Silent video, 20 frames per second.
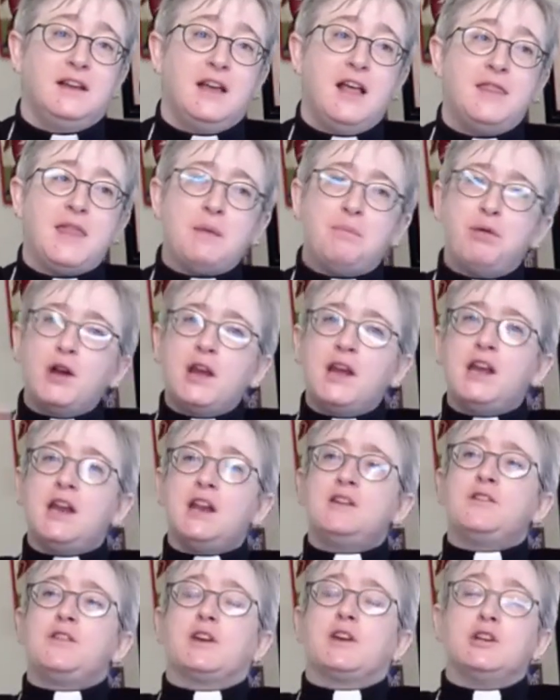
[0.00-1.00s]
they put it
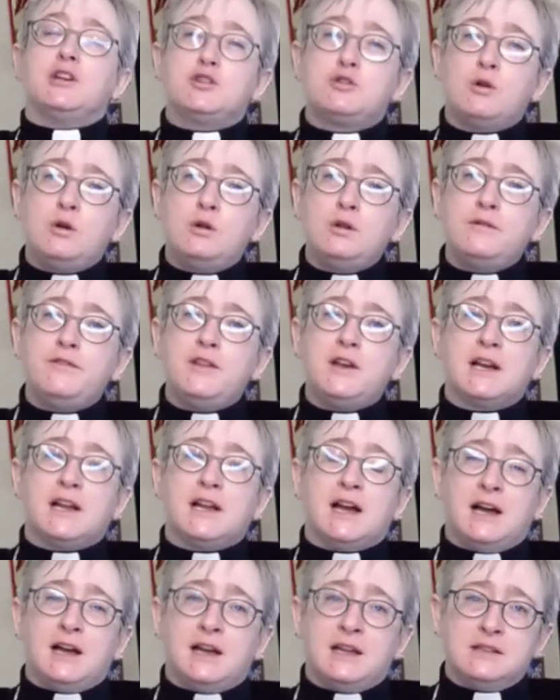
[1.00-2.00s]
under the control of their
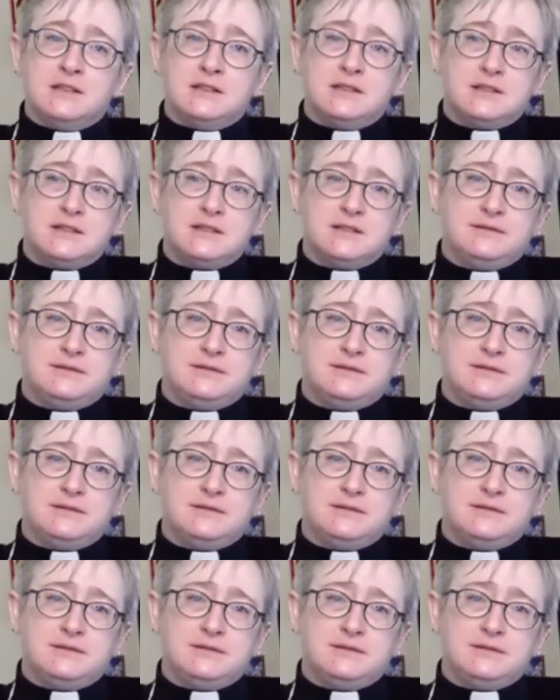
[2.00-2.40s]
gods.